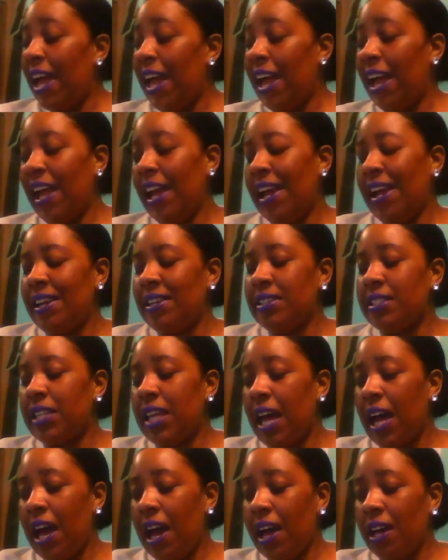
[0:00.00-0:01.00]
and
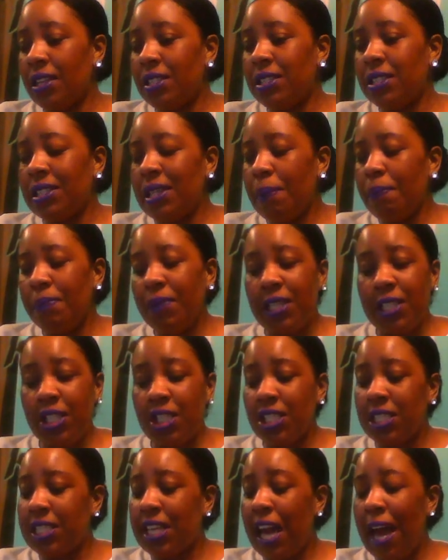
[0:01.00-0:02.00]
something
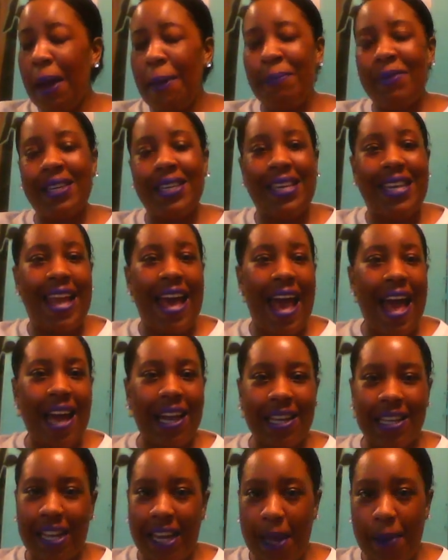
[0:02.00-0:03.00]
just kept
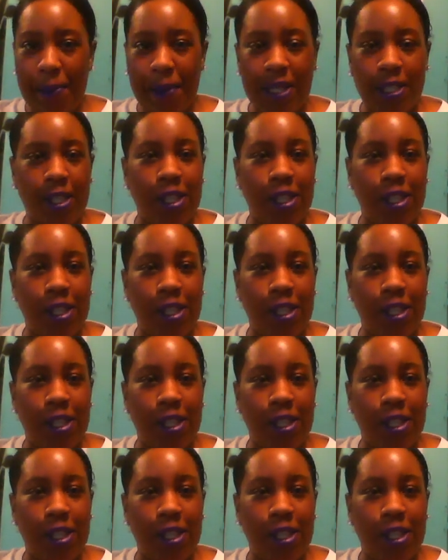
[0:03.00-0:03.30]
nagging at me